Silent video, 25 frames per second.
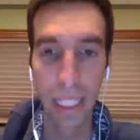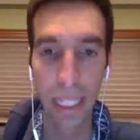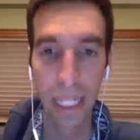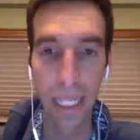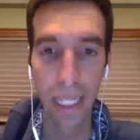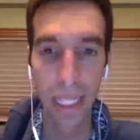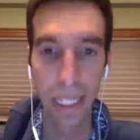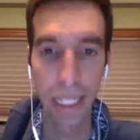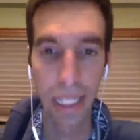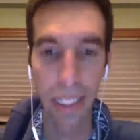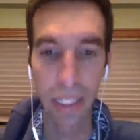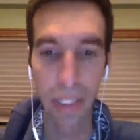
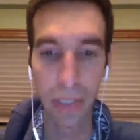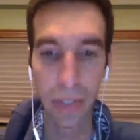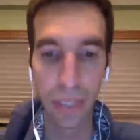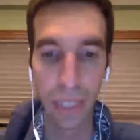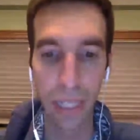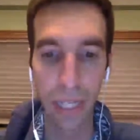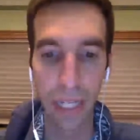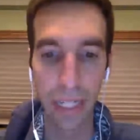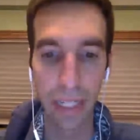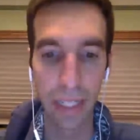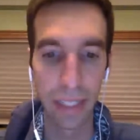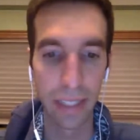And I knew
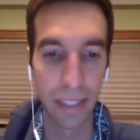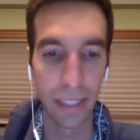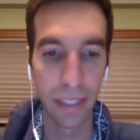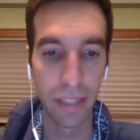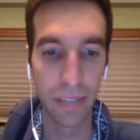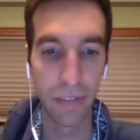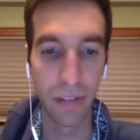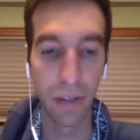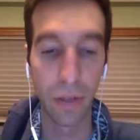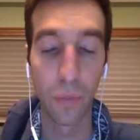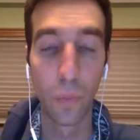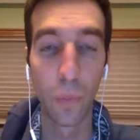that
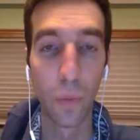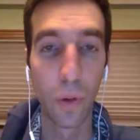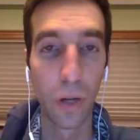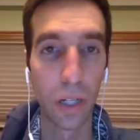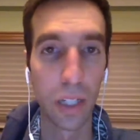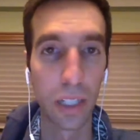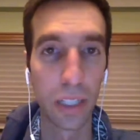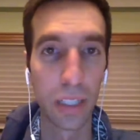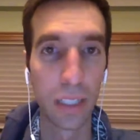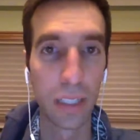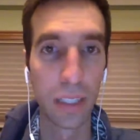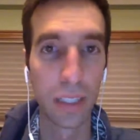if I
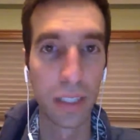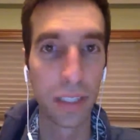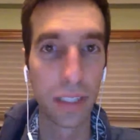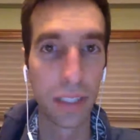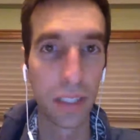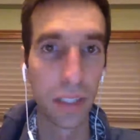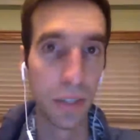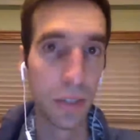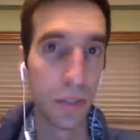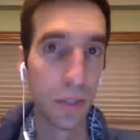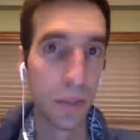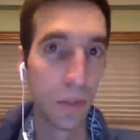wanted
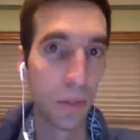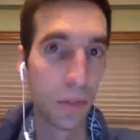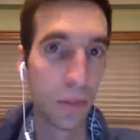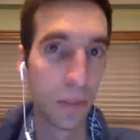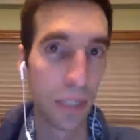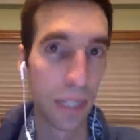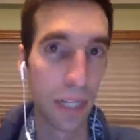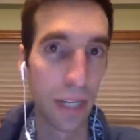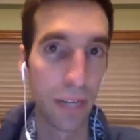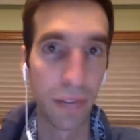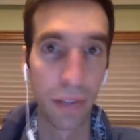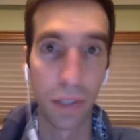to
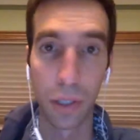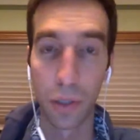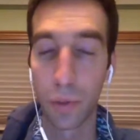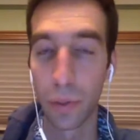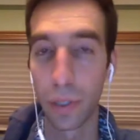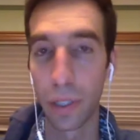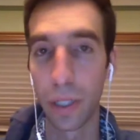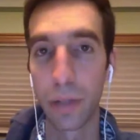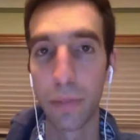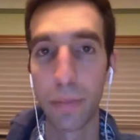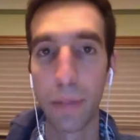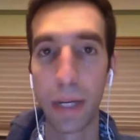have a
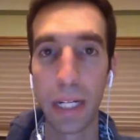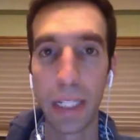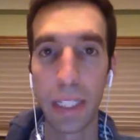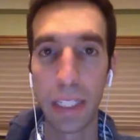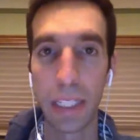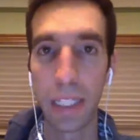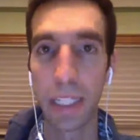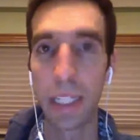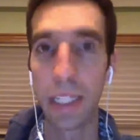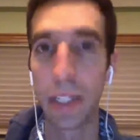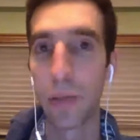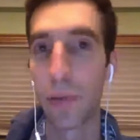career in
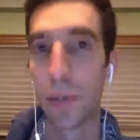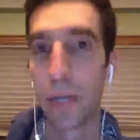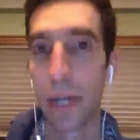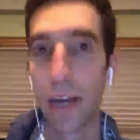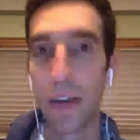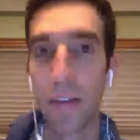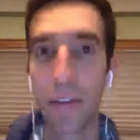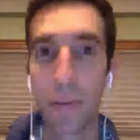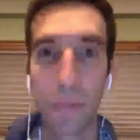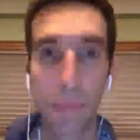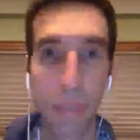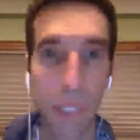medicine, it would
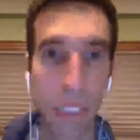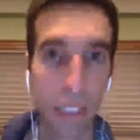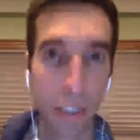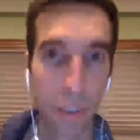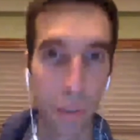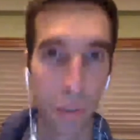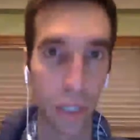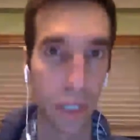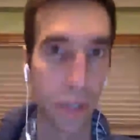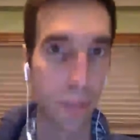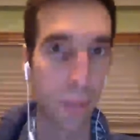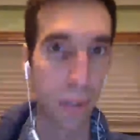have to be in
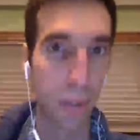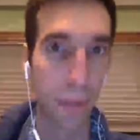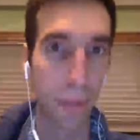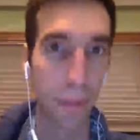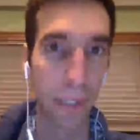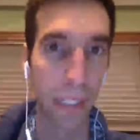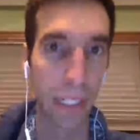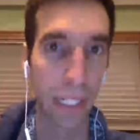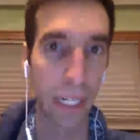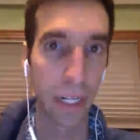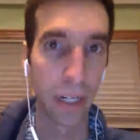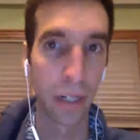direct
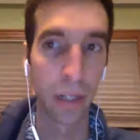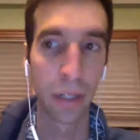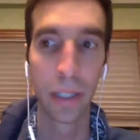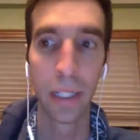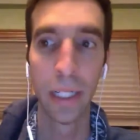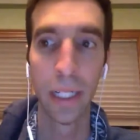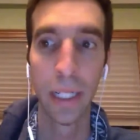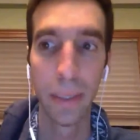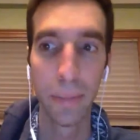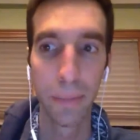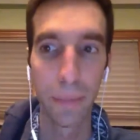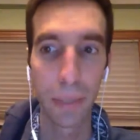primary care
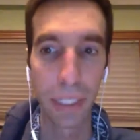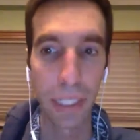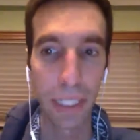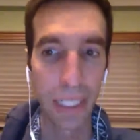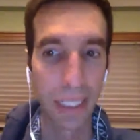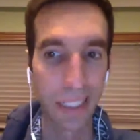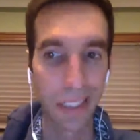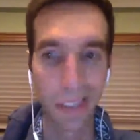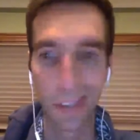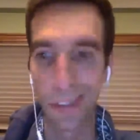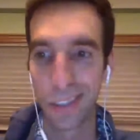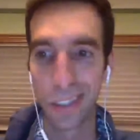
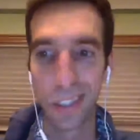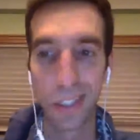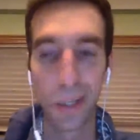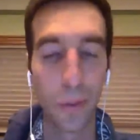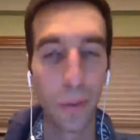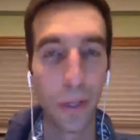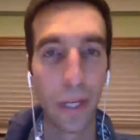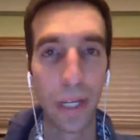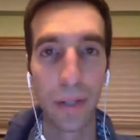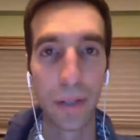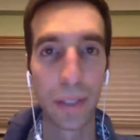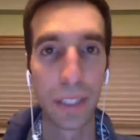because there was no
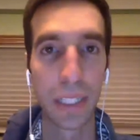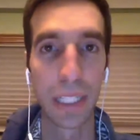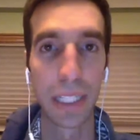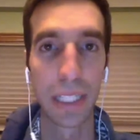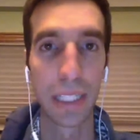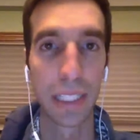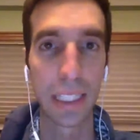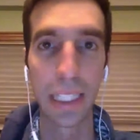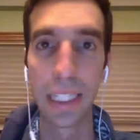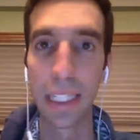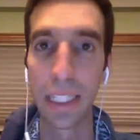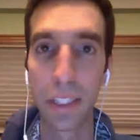way I was going
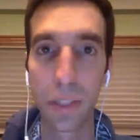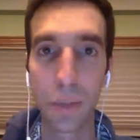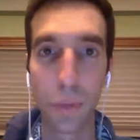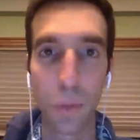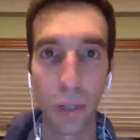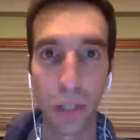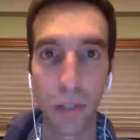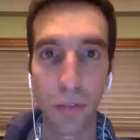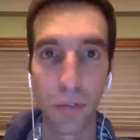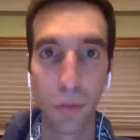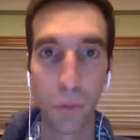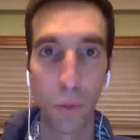to see
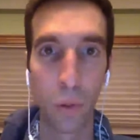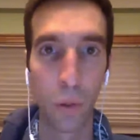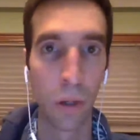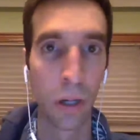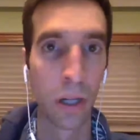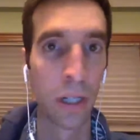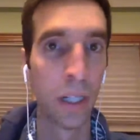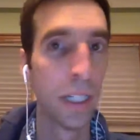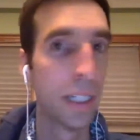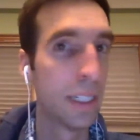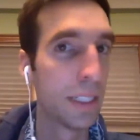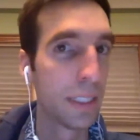
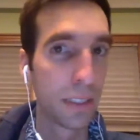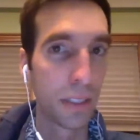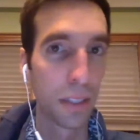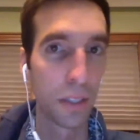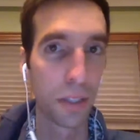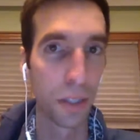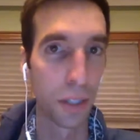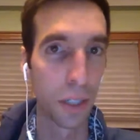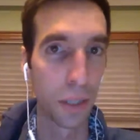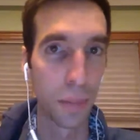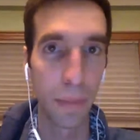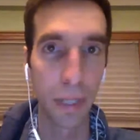24 to
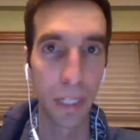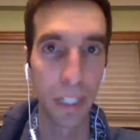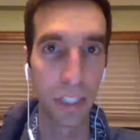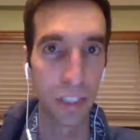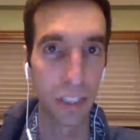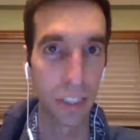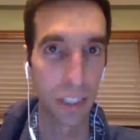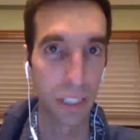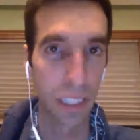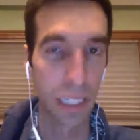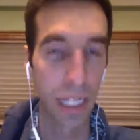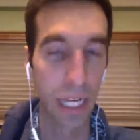30
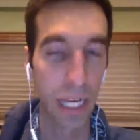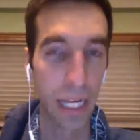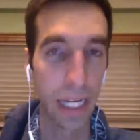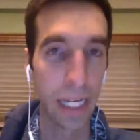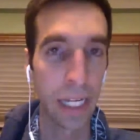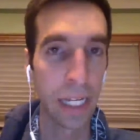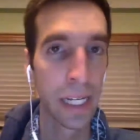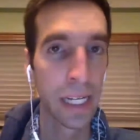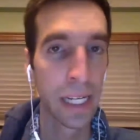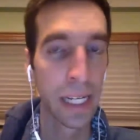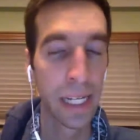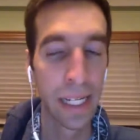patients a day.